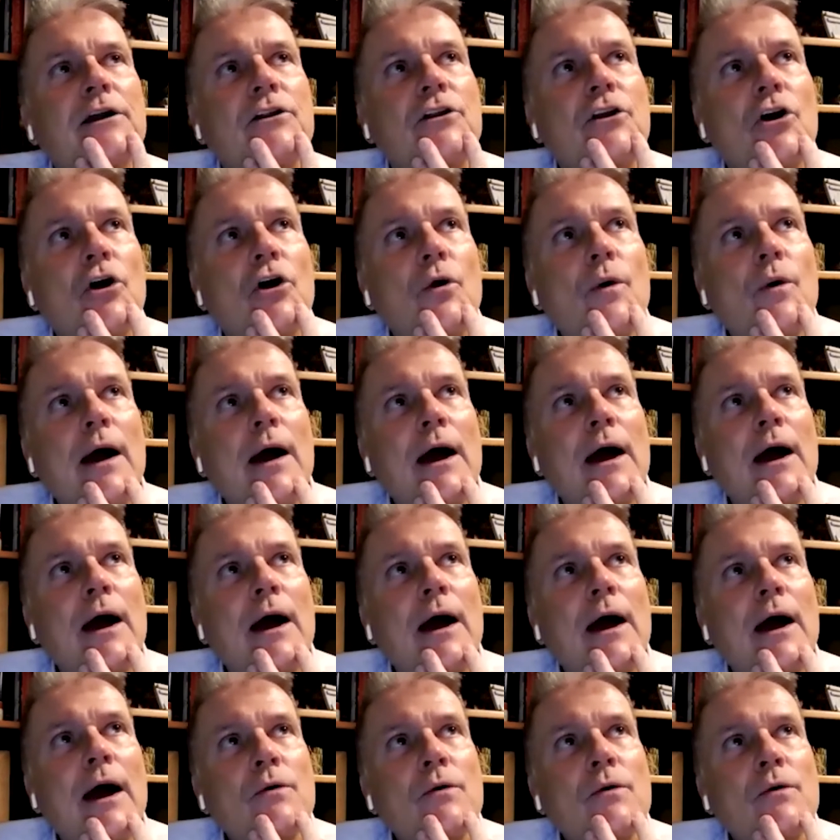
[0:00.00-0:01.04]
I could go
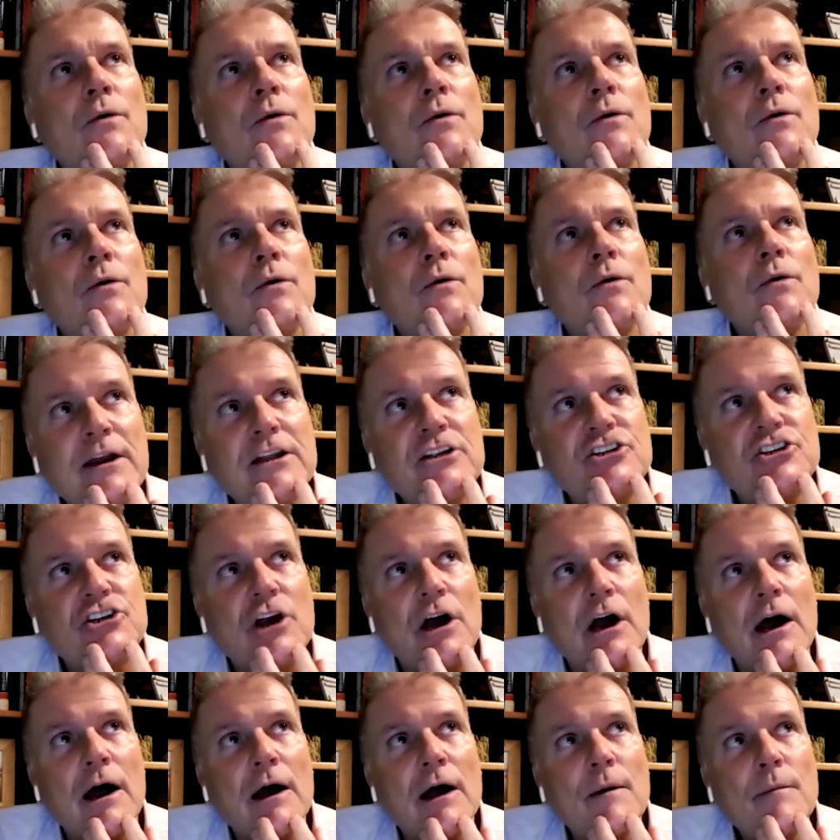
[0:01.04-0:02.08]
out, leave my
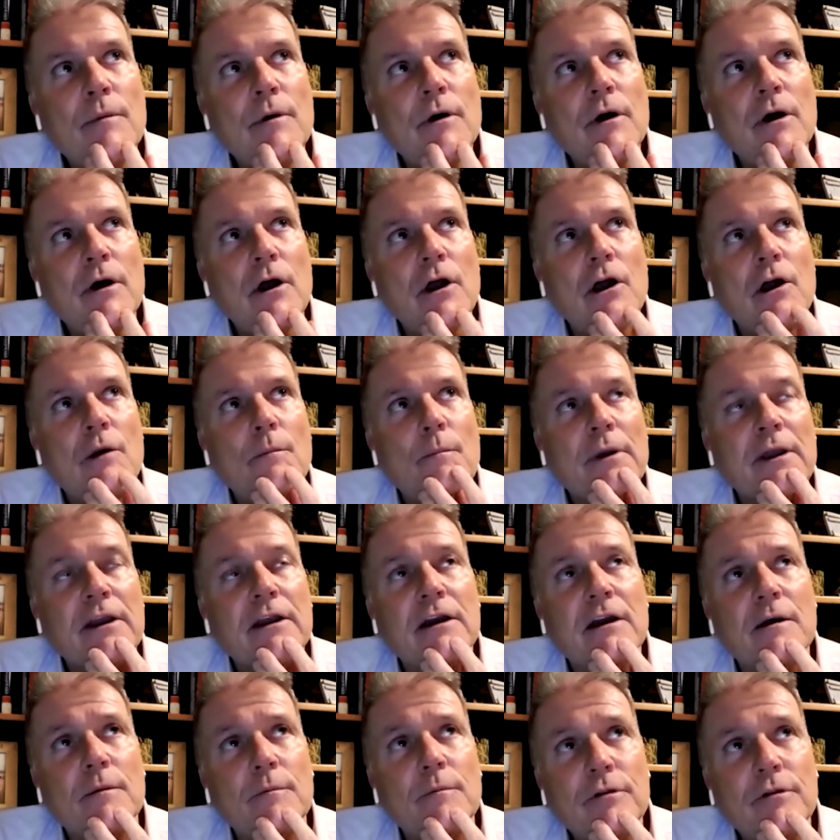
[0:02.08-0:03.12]
job,
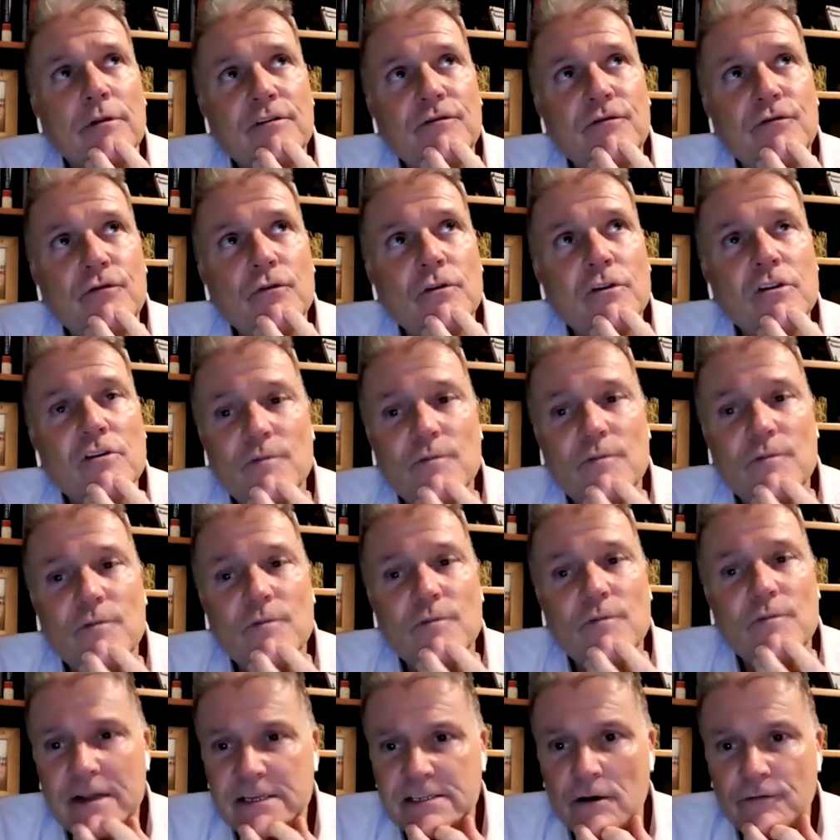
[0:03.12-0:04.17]
make a complete fool of
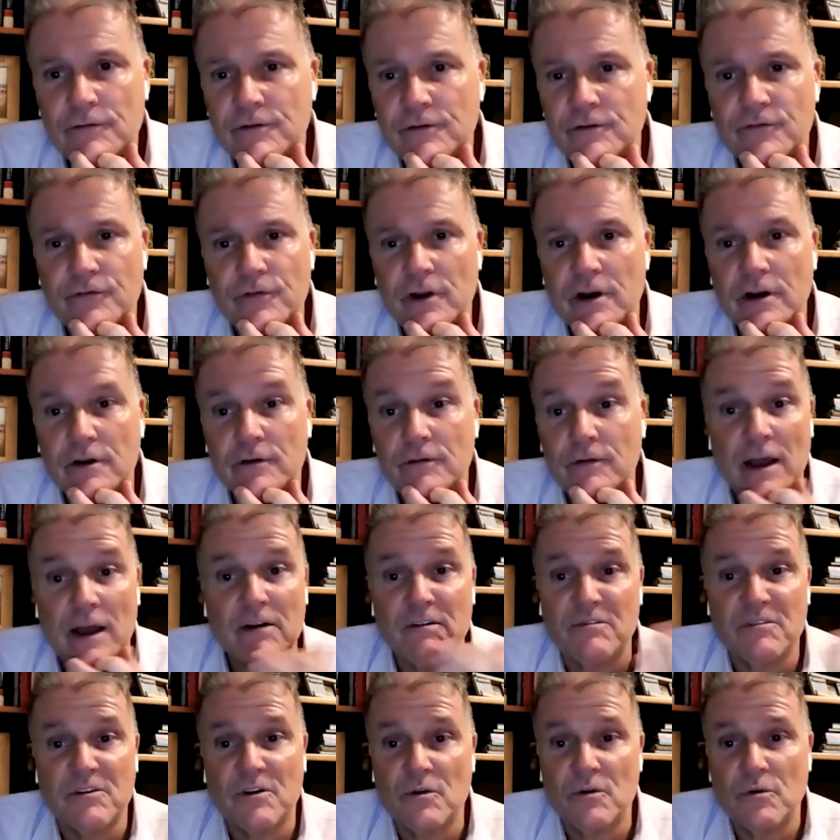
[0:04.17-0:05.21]
myself in front of,
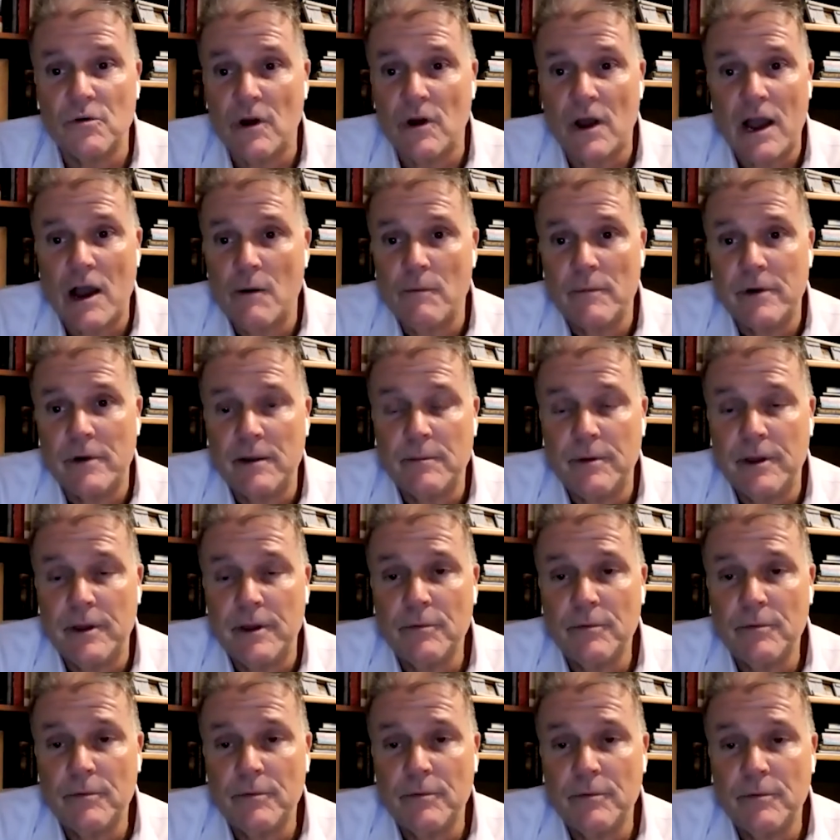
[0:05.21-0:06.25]
I don't know how many
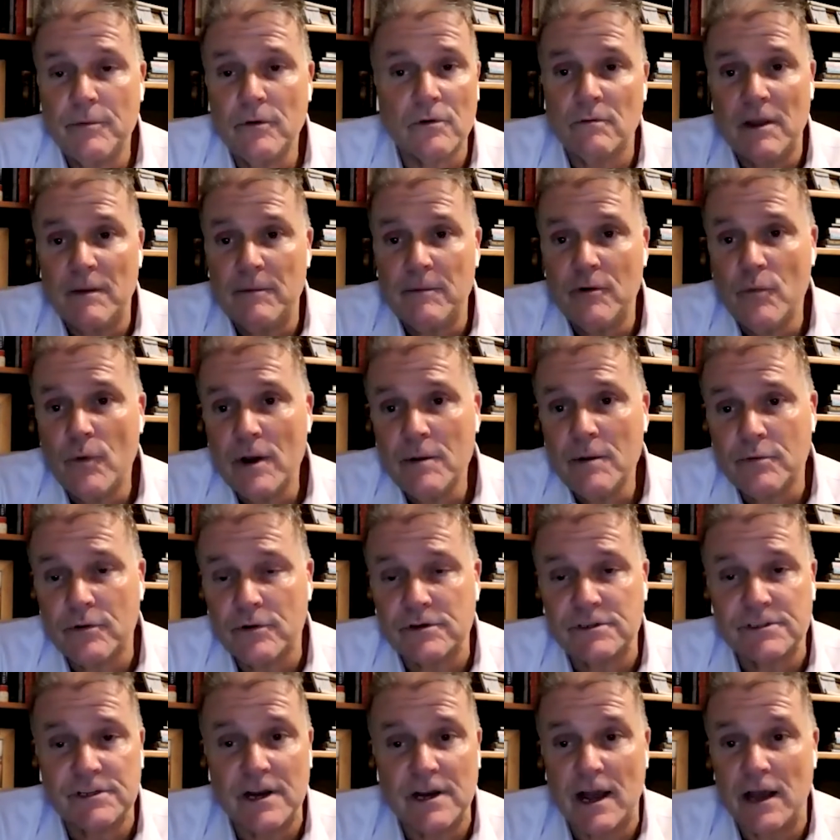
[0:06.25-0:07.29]
people, or maybe one
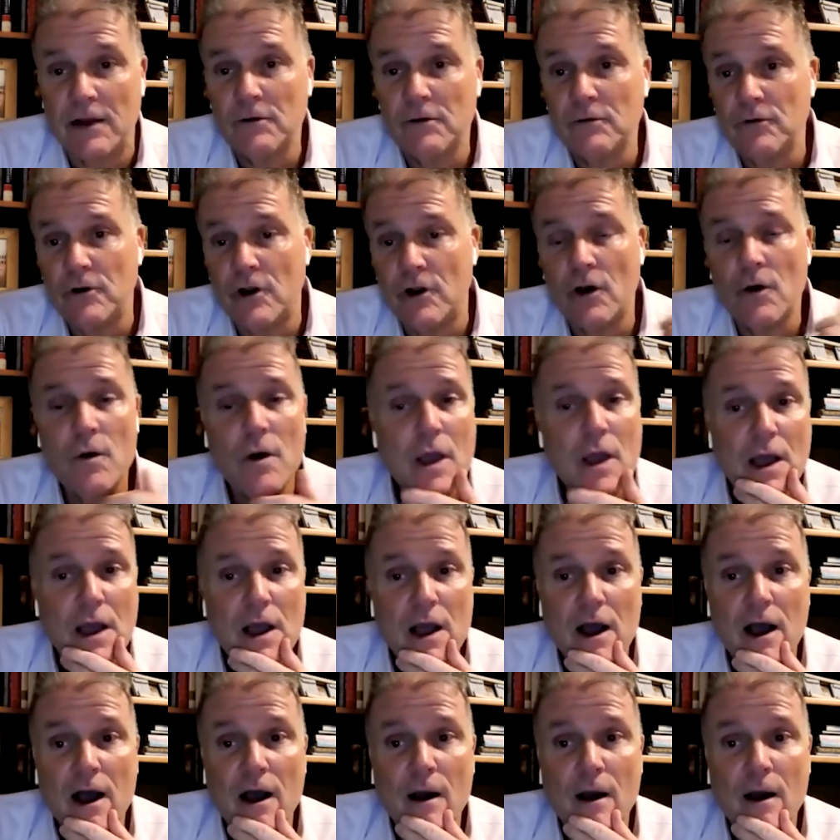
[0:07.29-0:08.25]
person, I don't know.